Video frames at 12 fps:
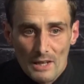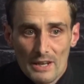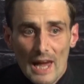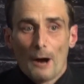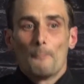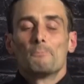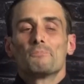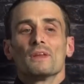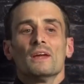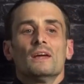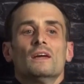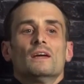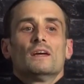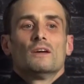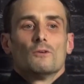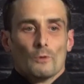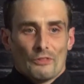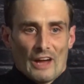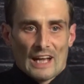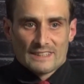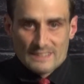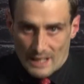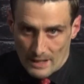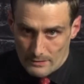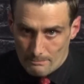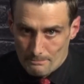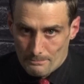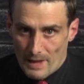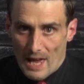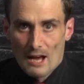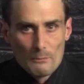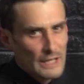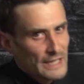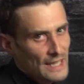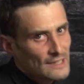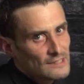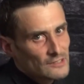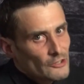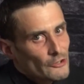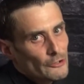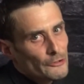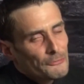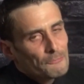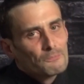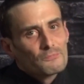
Now, with that said, how many cases are heard?